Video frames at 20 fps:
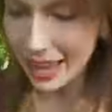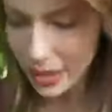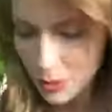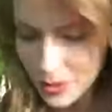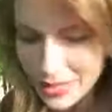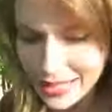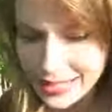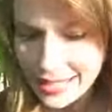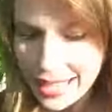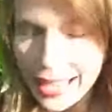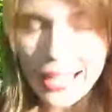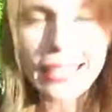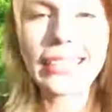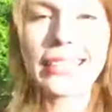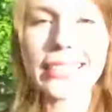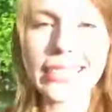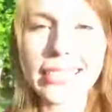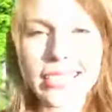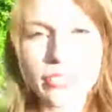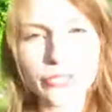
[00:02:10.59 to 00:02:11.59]

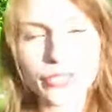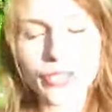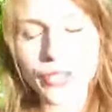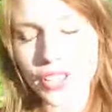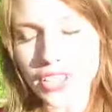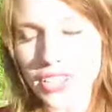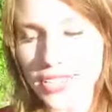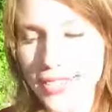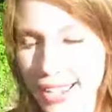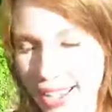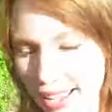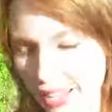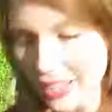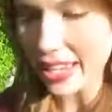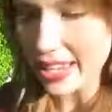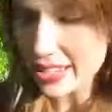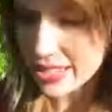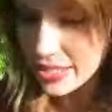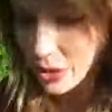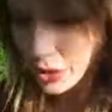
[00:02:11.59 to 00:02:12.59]
outside, if you can tell.
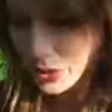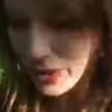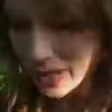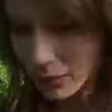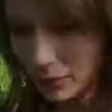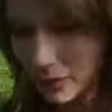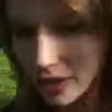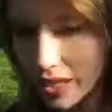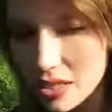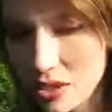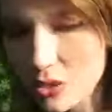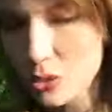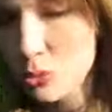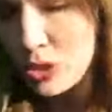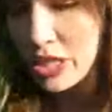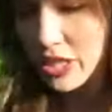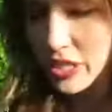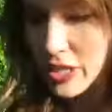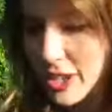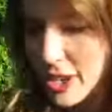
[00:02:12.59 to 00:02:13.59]
It's incredibly
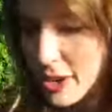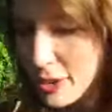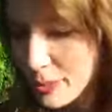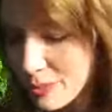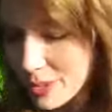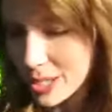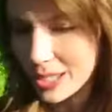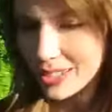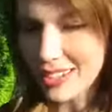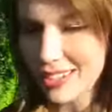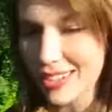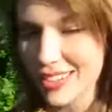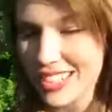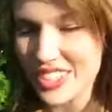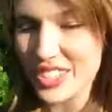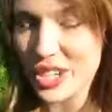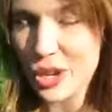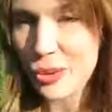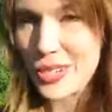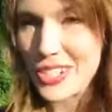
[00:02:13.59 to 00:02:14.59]
humid, but uh,
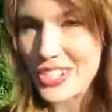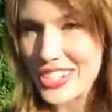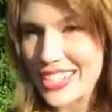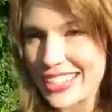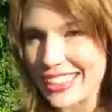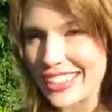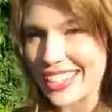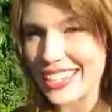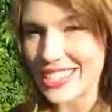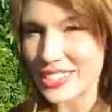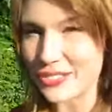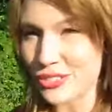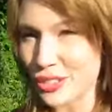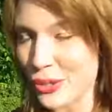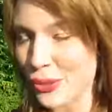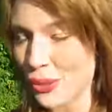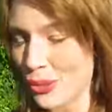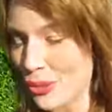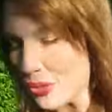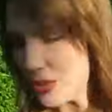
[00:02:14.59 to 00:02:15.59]
Toby just did a lazy
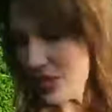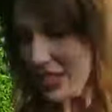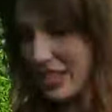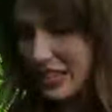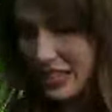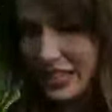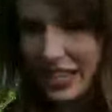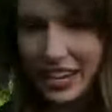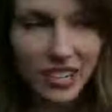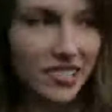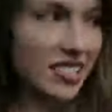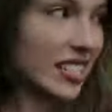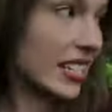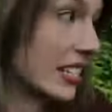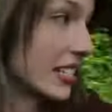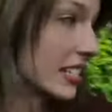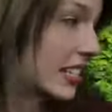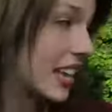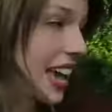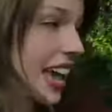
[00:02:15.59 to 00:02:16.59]
vlog, which was
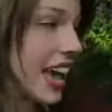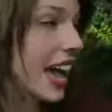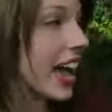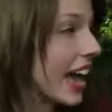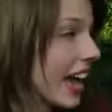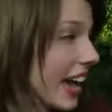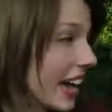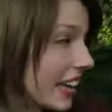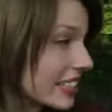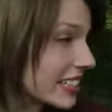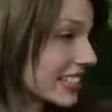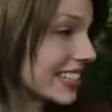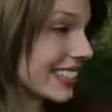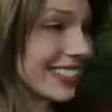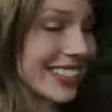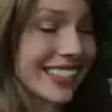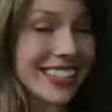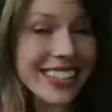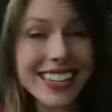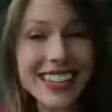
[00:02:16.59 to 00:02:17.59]
hilarious. And so
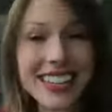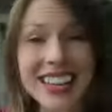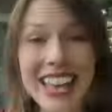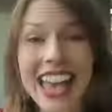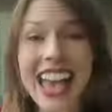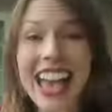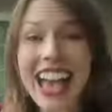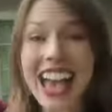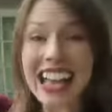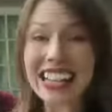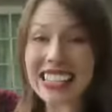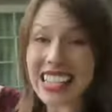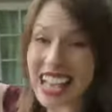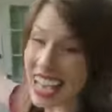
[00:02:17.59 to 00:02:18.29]
he has a